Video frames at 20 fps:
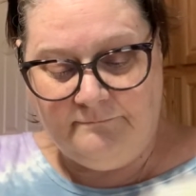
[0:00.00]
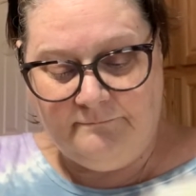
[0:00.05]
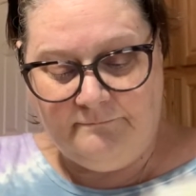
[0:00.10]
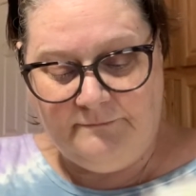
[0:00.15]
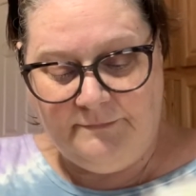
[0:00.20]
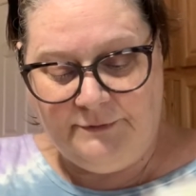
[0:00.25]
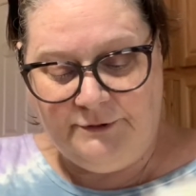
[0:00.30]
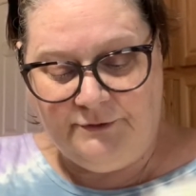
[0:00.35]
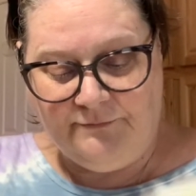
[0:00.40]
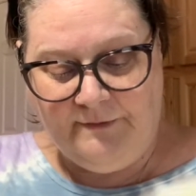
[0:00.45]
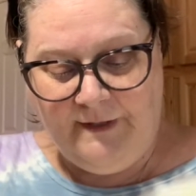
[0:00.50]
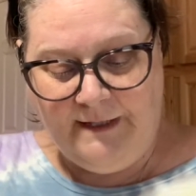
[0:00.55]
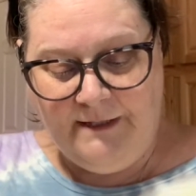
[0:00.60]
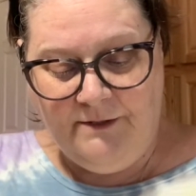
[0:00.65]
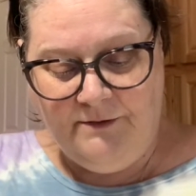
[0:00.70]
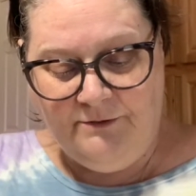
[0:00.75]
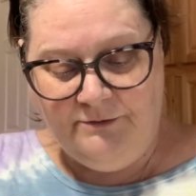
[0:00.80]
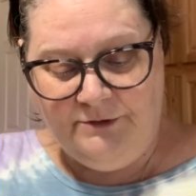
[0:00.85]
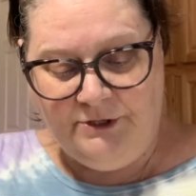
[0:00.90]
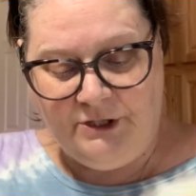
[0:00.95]

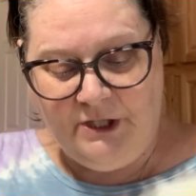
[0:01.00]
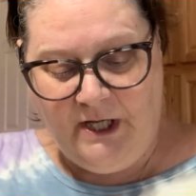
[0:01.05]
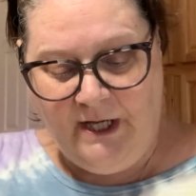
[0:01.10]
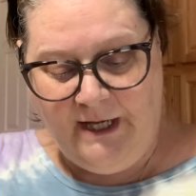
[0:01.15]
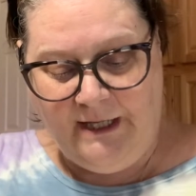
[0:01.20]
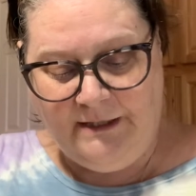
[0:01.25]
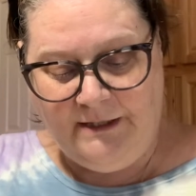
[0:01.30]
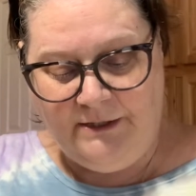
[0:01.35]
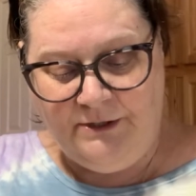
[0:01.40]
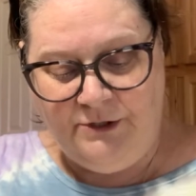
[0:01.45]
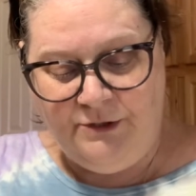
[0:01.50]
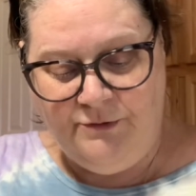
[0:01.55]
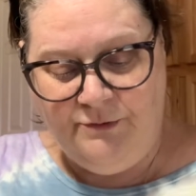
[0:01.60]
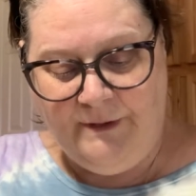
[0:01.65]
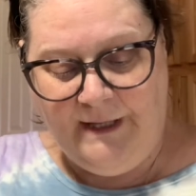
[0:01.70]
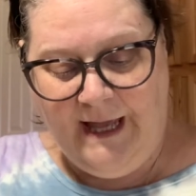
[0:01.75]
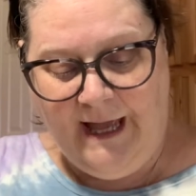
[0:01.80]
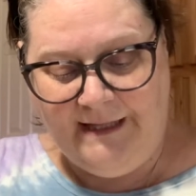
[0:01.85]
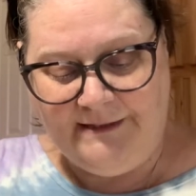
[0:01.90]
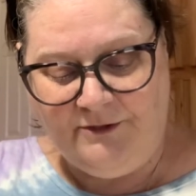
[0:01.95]
Sharango, China,
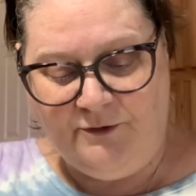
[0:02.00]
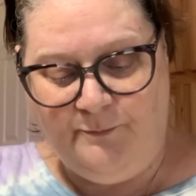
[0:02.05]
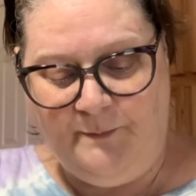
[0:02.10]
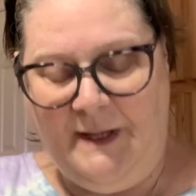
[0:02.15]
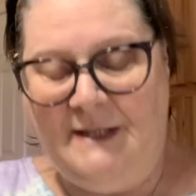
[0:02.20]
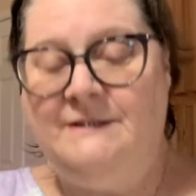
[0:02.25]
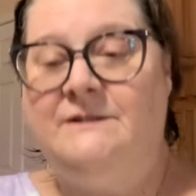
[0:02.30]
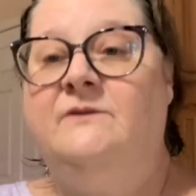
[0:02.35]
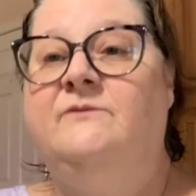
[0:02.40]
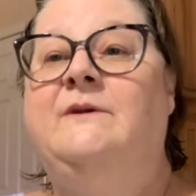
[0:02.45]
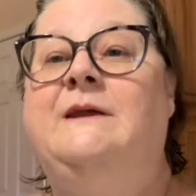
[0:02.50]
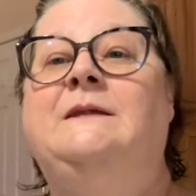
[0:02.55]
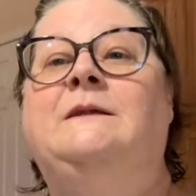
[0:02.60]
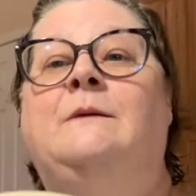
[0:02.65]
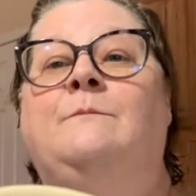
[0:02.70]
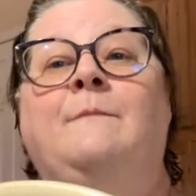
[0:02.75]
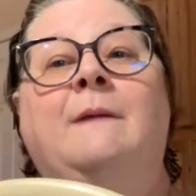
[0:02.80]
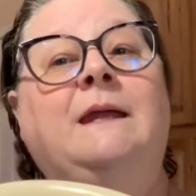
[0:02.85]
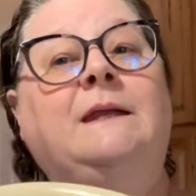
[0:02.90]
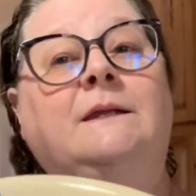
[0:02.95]
Newcastle, Pennsylvania,
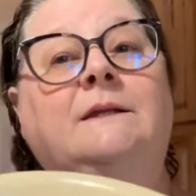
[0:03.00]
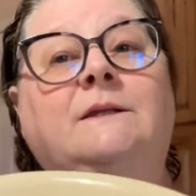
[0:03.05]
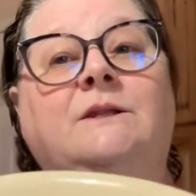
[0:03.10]
made in the